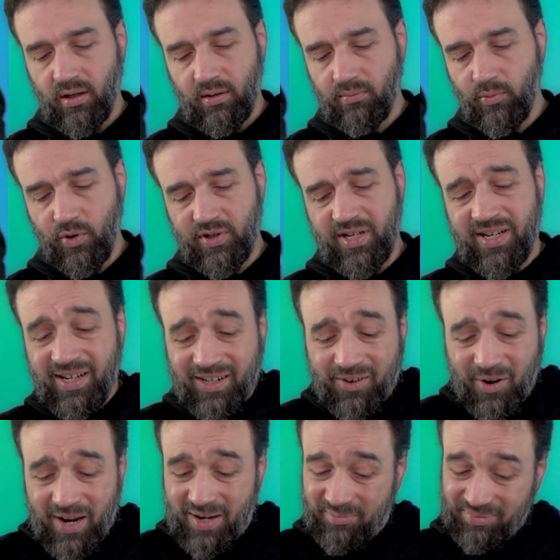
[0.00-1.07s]
weren't in a
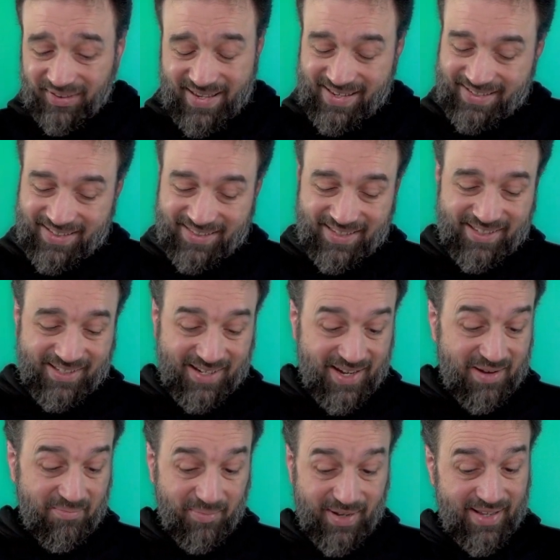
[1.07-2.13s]
great place at this
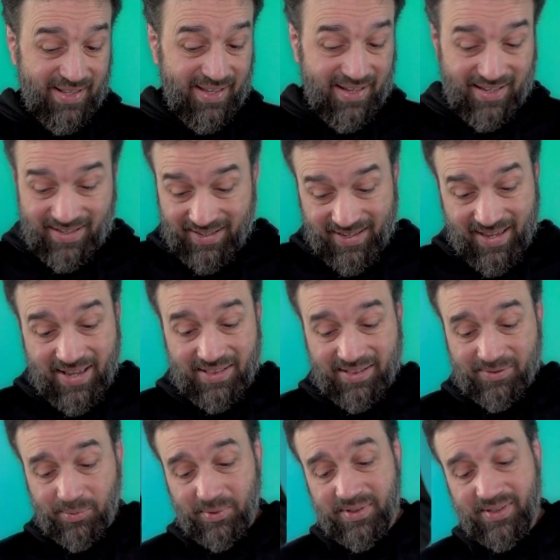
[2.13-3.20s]
time. But hey,
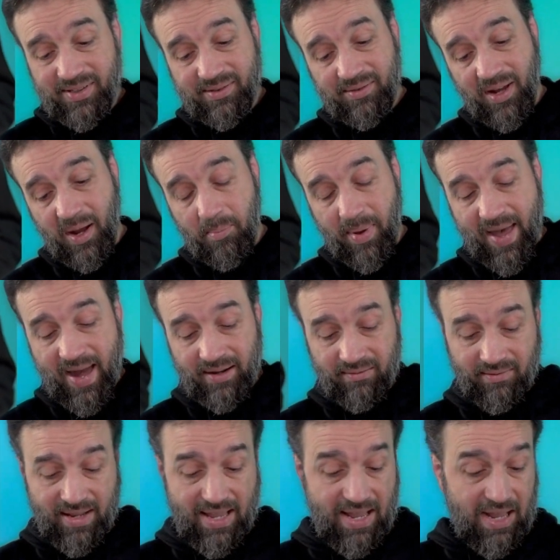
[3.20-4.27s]
this one's not bad,
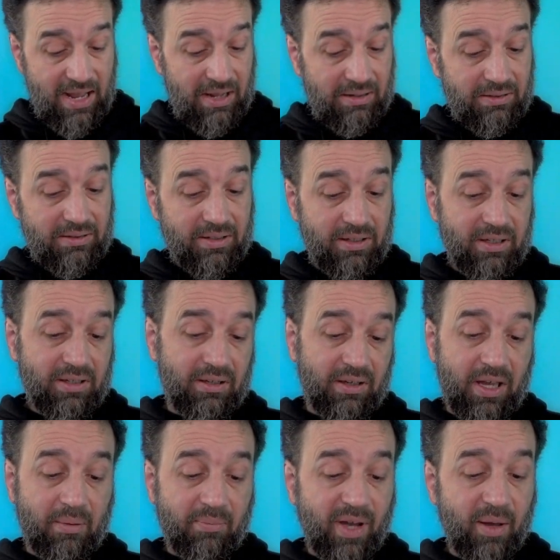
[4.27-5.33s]
and
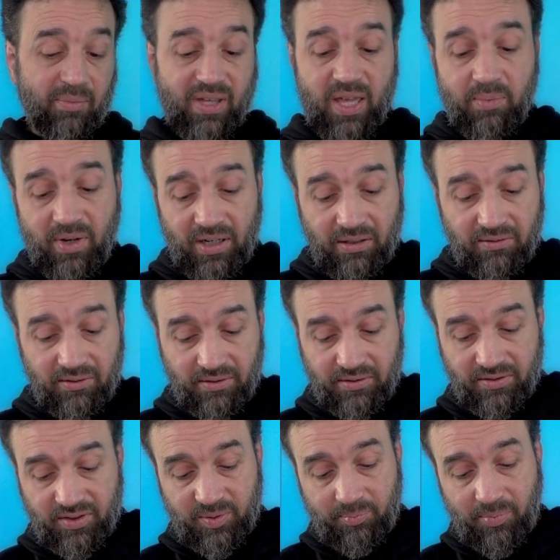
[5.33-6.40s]
yeah, I'm keeping it.
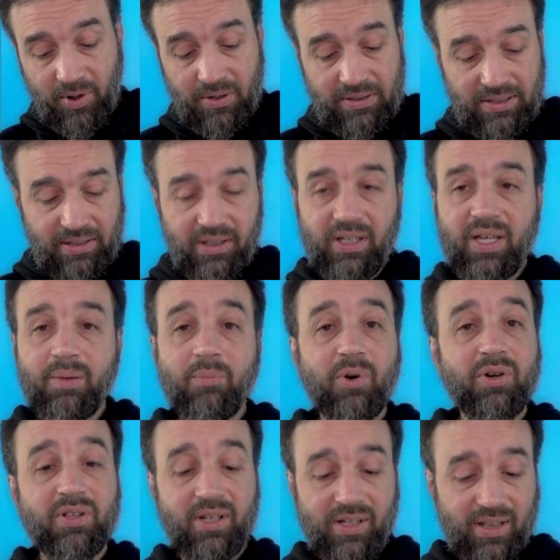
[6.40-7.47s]
It's just part of
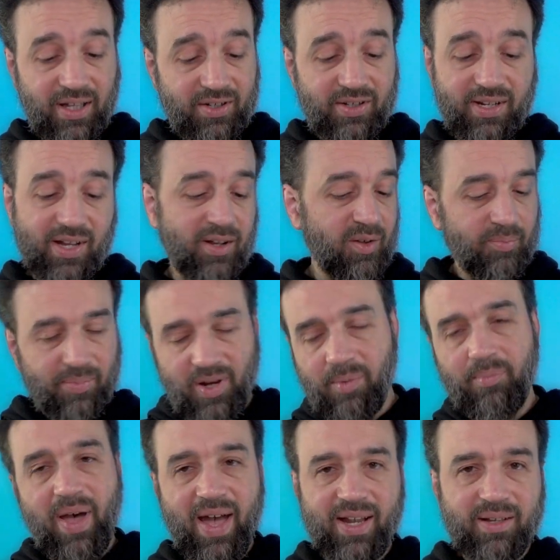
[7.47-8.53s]
the collection. Now I'll come
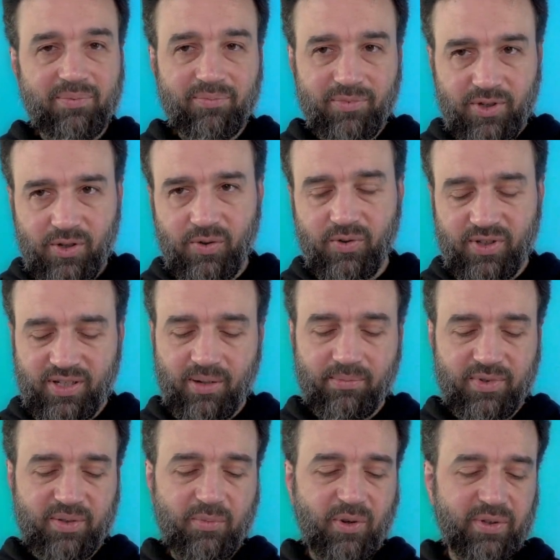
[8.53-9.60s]
back and do some
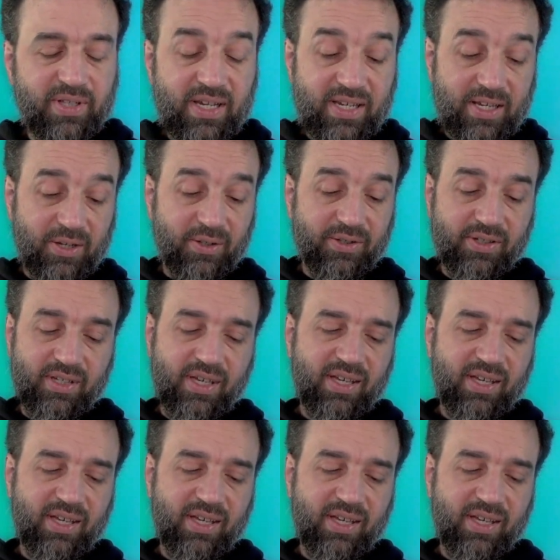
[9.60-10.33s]
small details